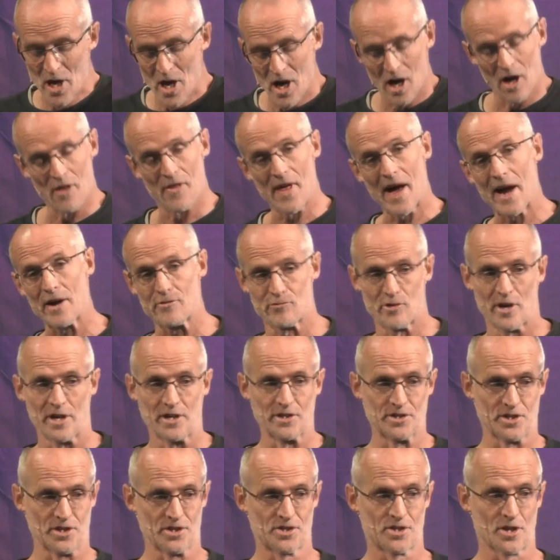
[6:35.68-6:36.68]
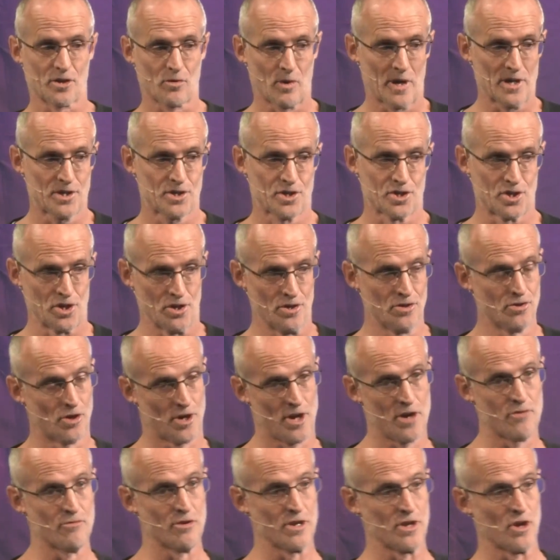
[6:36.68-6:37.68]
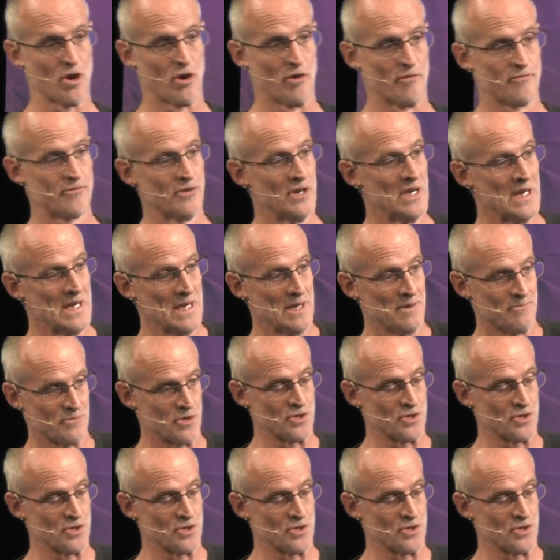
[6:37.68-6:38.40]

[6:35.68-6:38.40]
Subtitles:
That raises the question not only of